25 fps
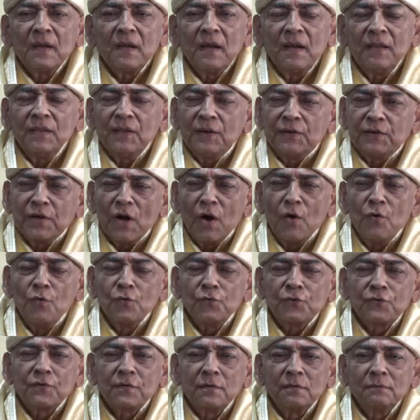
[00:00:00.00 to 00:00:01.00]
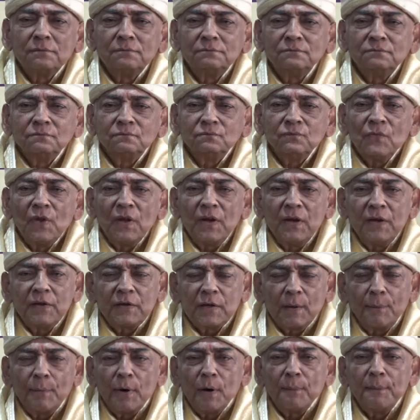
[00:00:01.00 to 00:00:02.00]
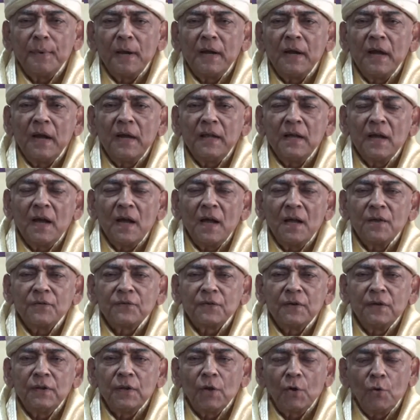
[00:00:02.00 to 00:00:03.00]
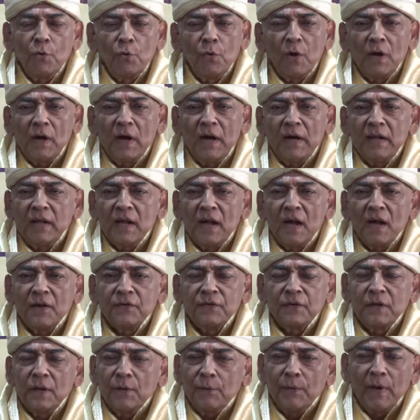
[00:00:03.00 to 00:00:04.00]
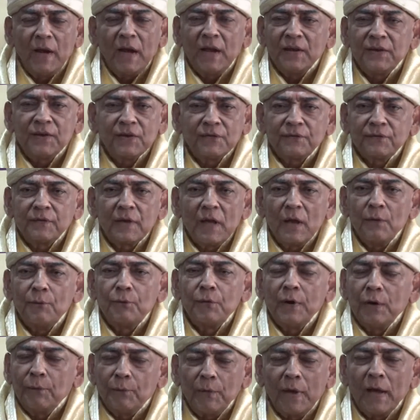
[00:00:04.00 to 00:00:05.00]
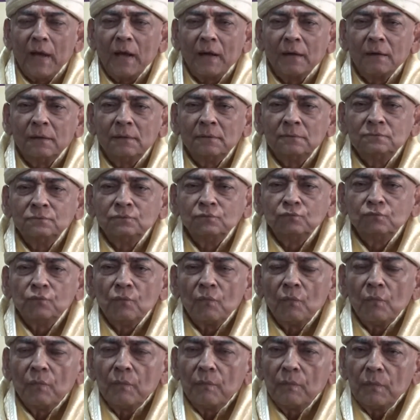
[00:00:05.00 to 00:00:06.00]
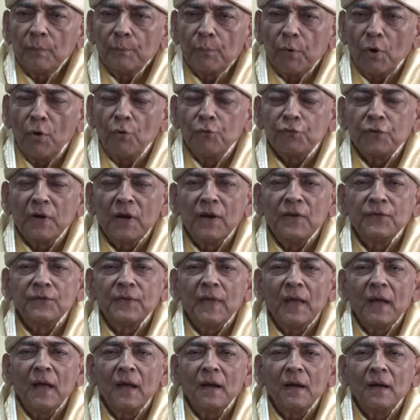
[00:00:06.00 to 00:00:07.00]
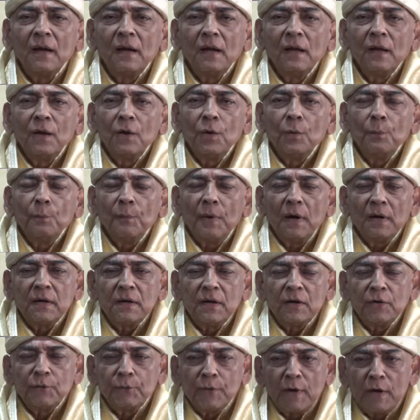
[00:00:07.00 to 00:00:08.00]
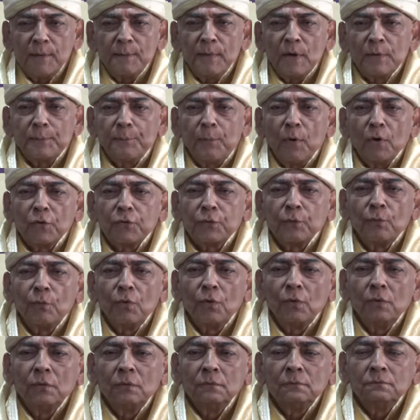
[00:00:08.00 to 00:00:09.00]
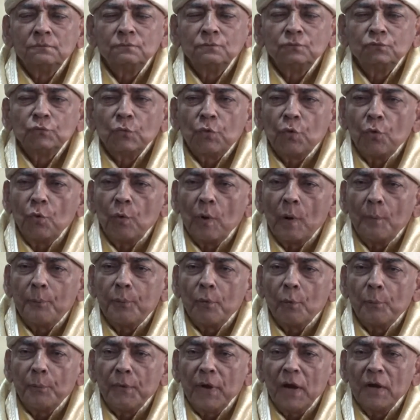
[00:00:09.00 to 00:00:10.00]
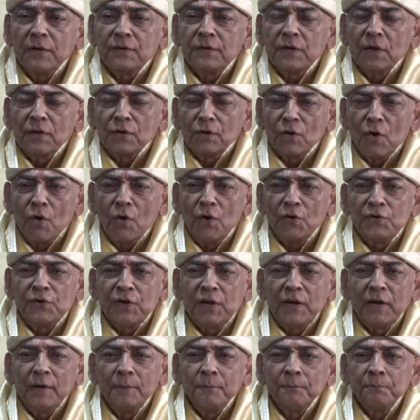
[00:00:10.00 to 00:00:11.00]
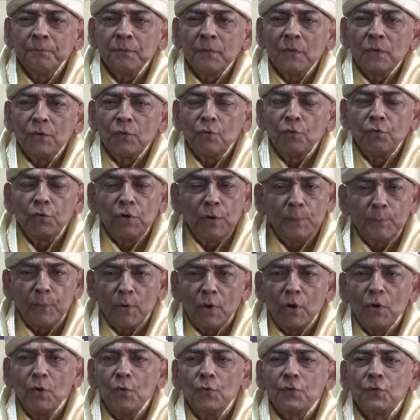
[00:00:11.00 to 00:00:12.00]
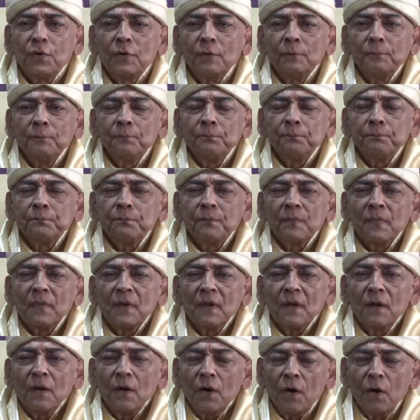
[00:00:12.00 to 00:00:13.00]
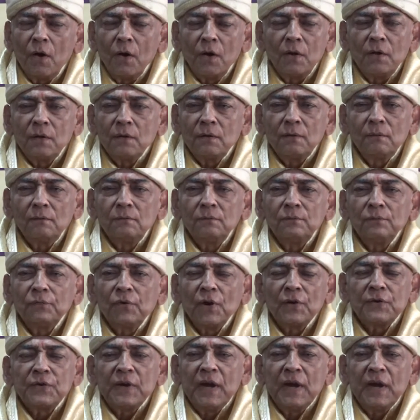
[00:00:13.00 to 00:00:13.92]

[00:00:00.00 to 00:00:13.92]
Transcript: in the towns, in the suburban areas, in the rural areas, in the villages, everywhere. Pollution is there, but it is very much possible through appropriate technology to depollute all such